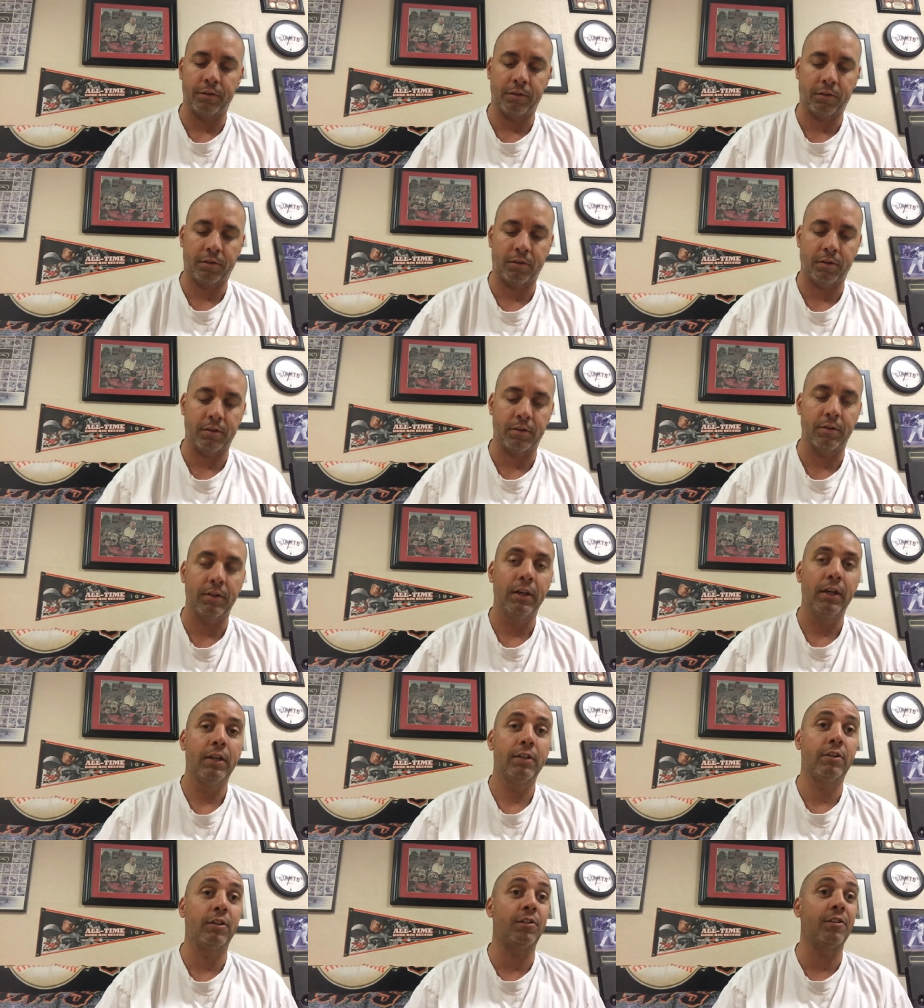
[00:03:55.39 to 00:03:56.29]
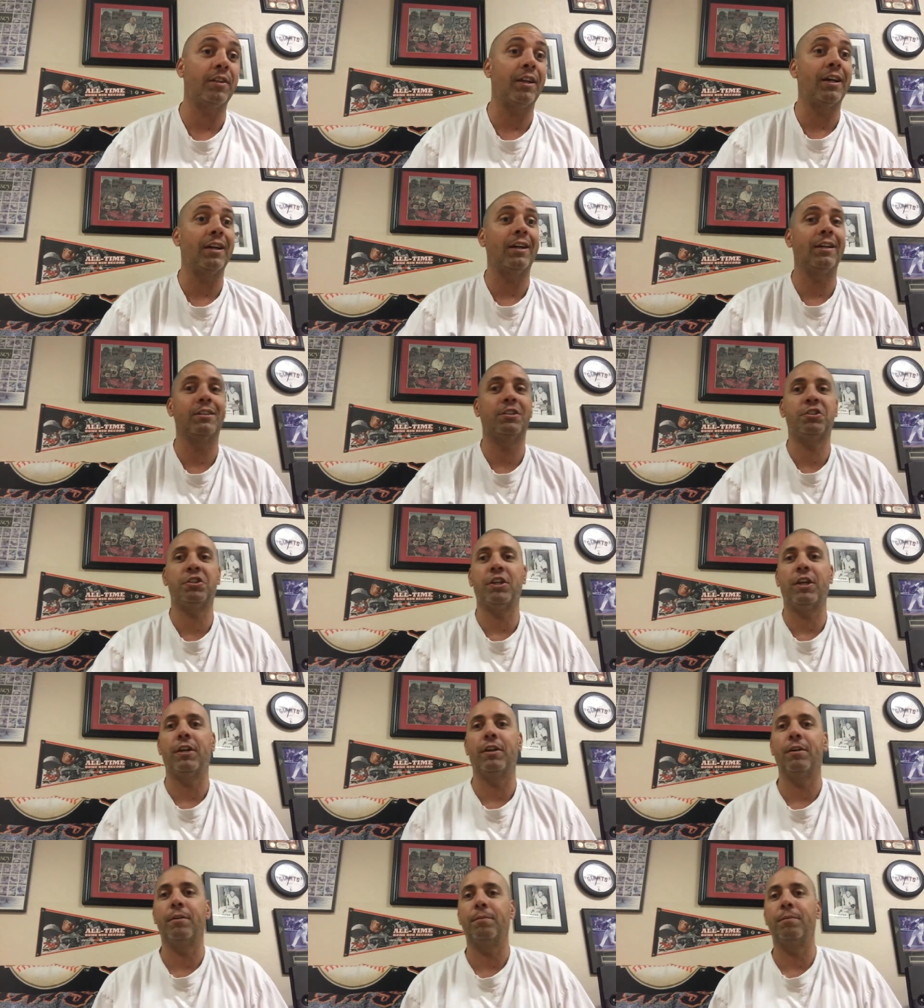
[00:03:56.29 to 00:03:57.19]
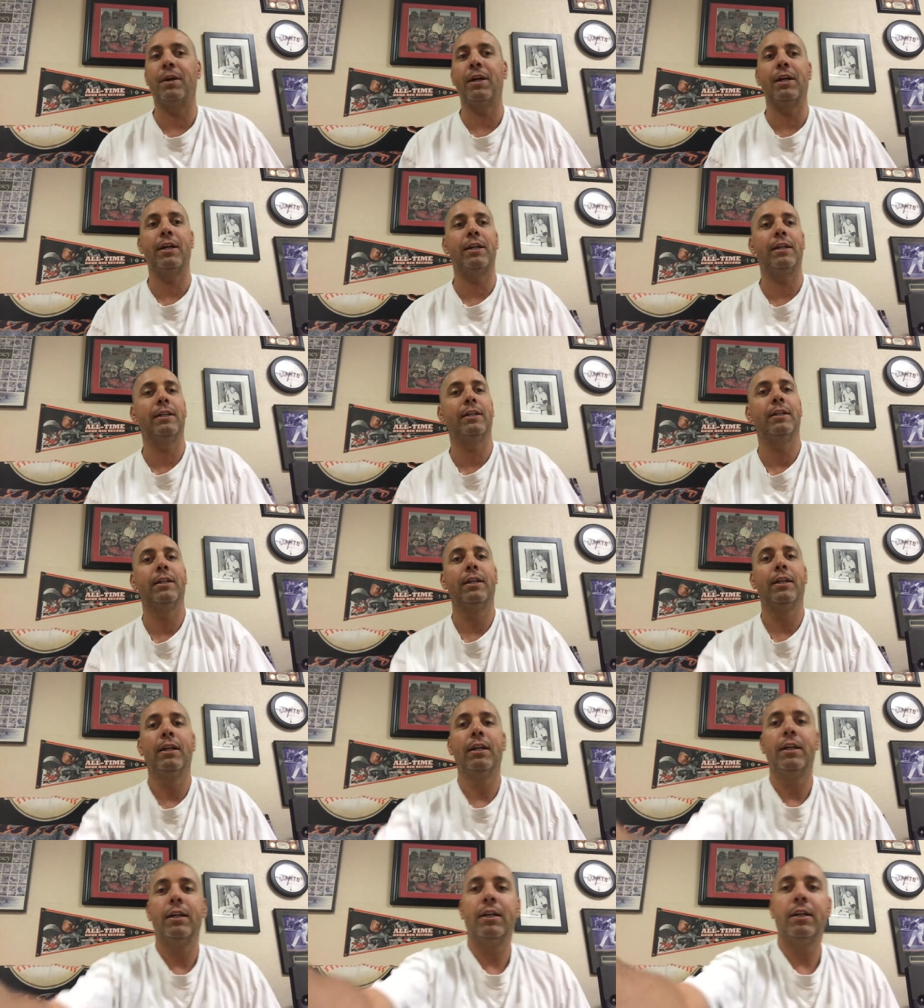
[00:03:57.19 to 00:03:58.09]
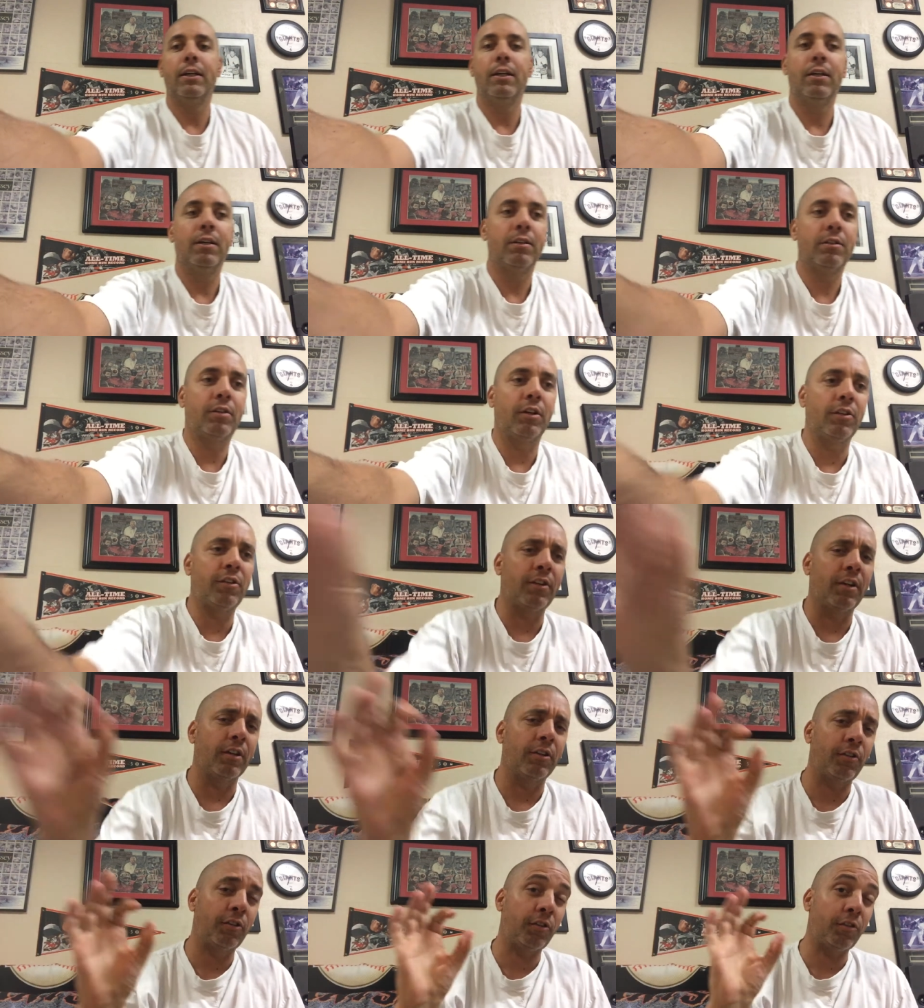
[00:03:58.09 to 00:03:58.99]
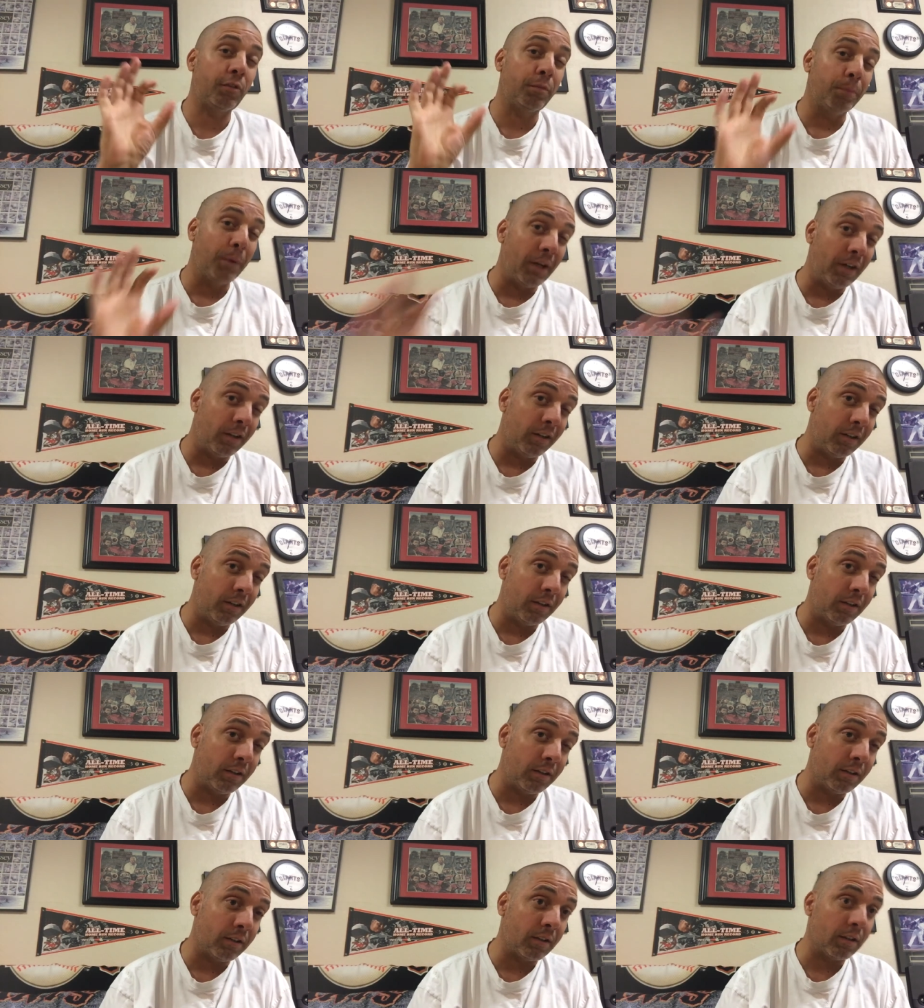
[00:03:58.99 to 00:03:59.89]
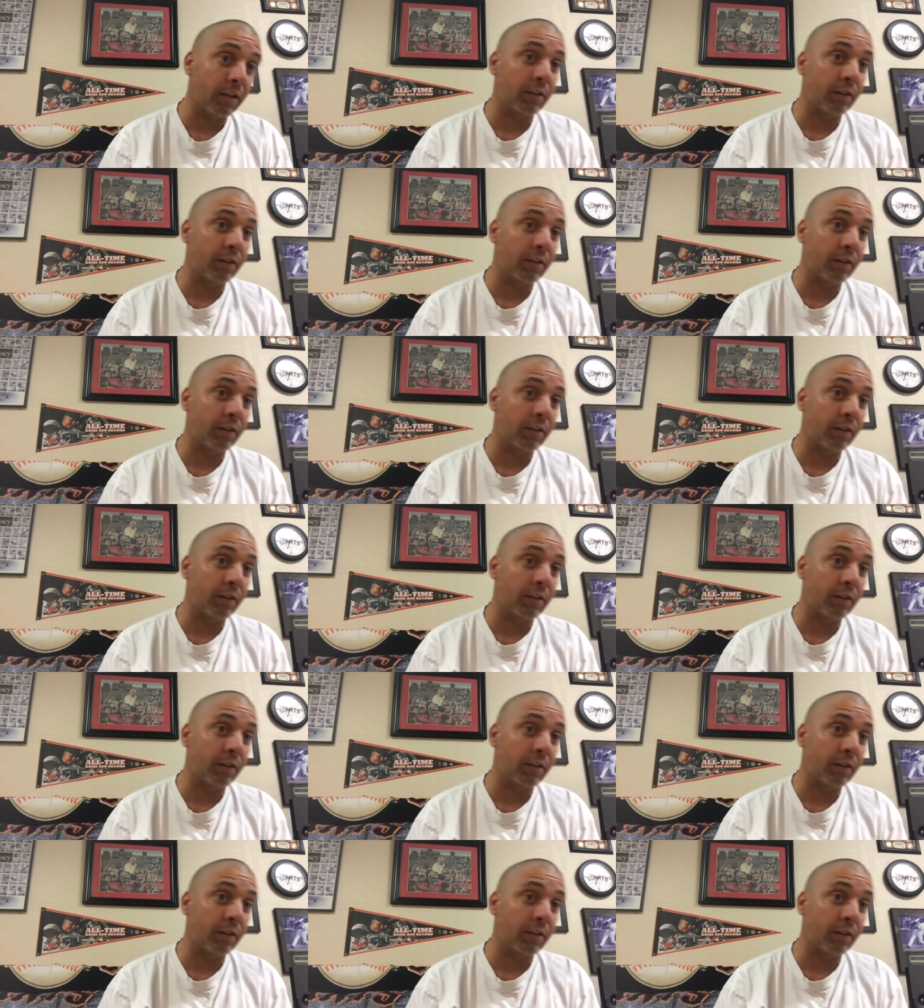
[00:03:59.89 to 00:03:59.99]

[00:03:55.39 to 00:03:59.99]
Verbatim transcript: So just thought I'd share my just a small